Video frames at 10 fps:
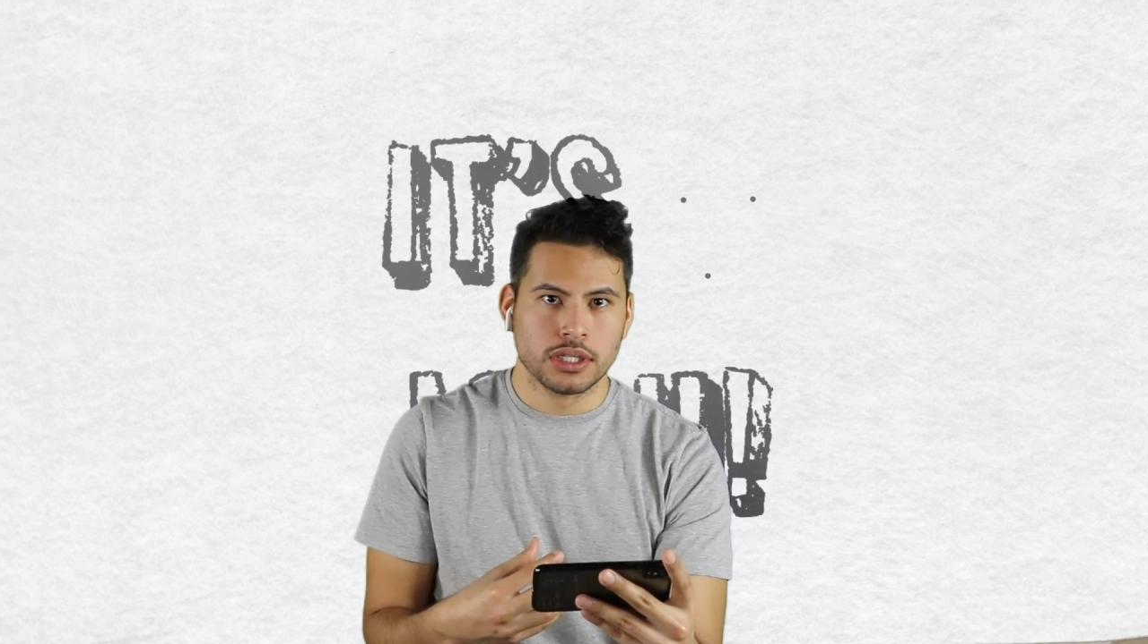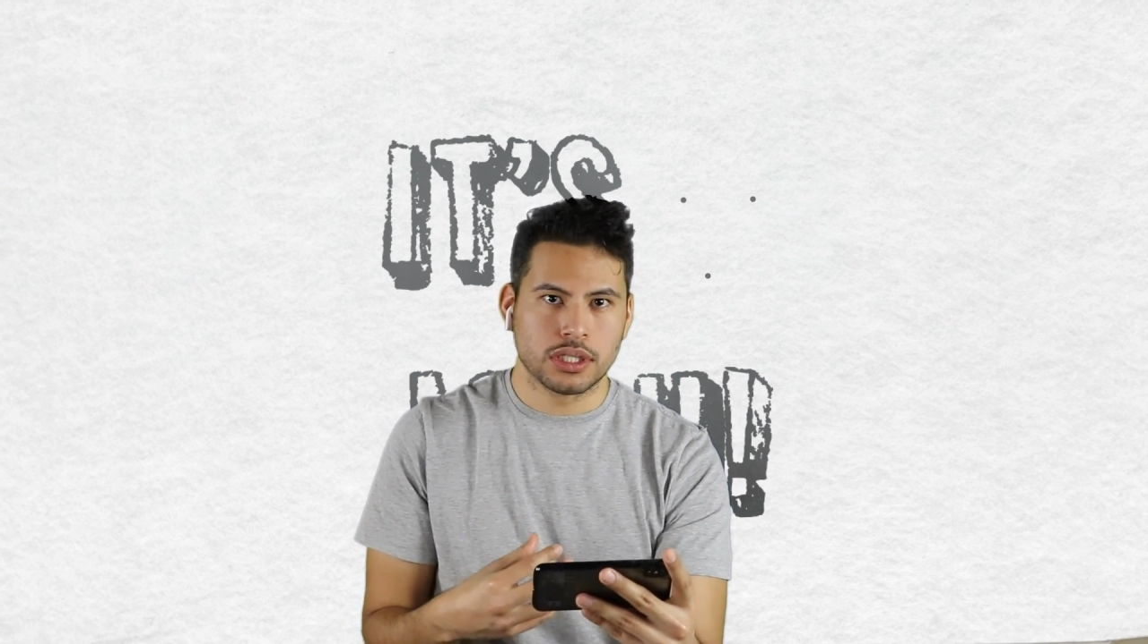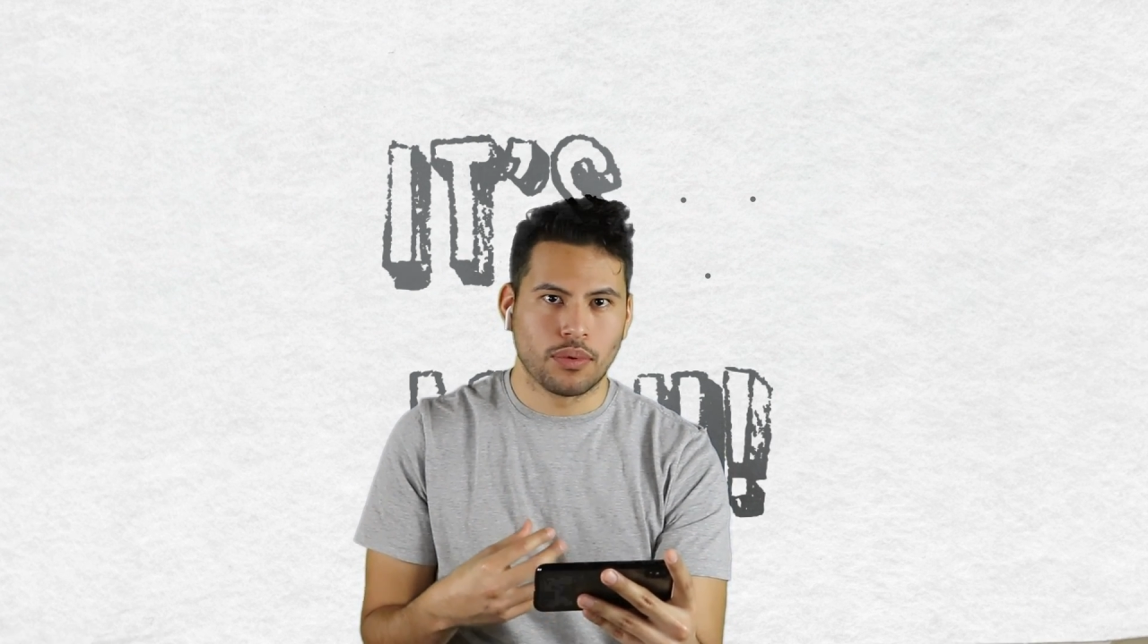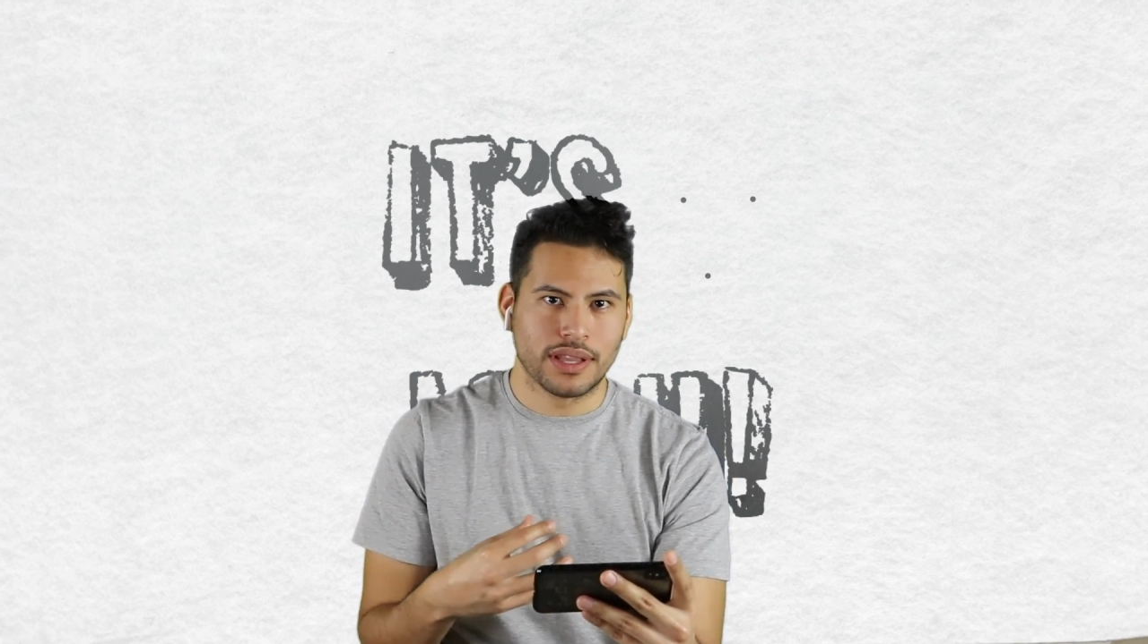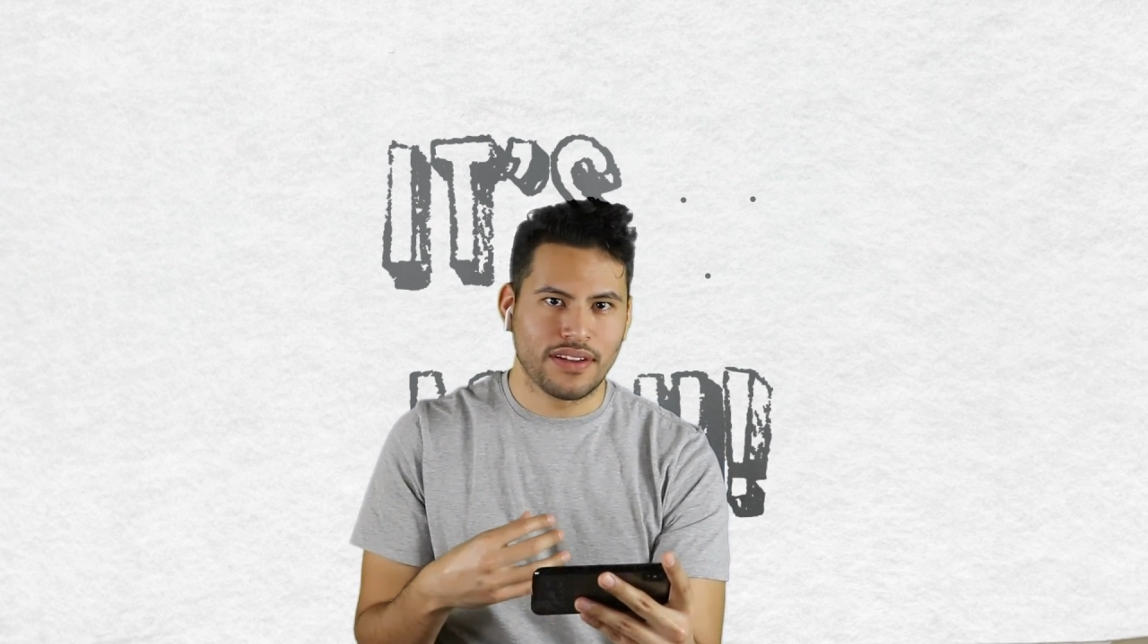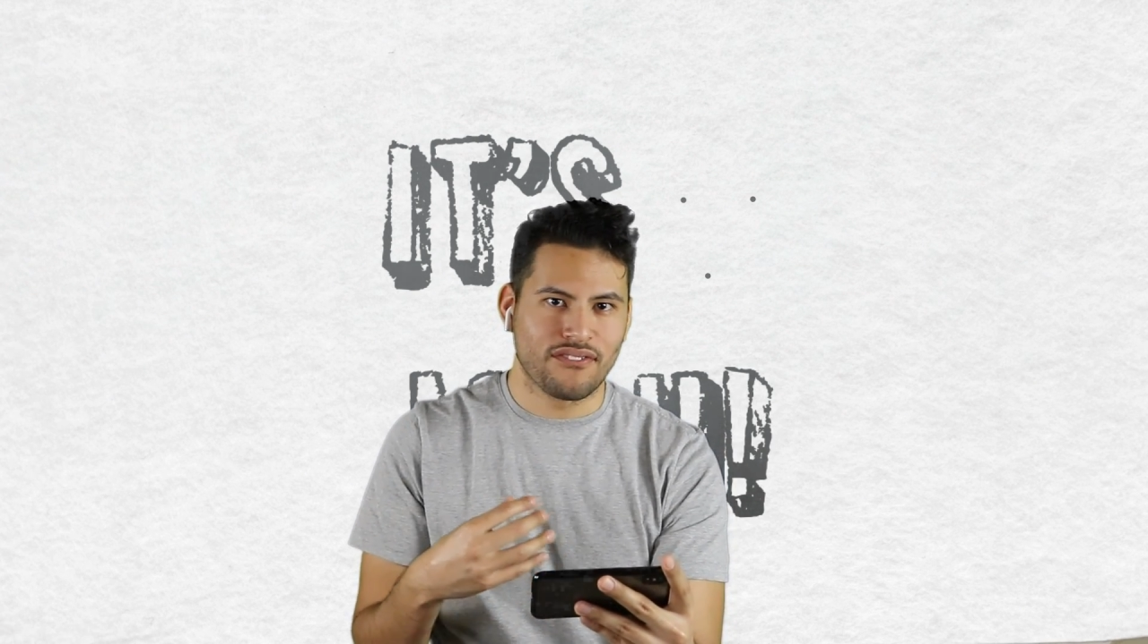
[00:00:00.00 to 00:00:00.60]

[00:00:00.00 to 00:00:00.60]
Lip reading: So when they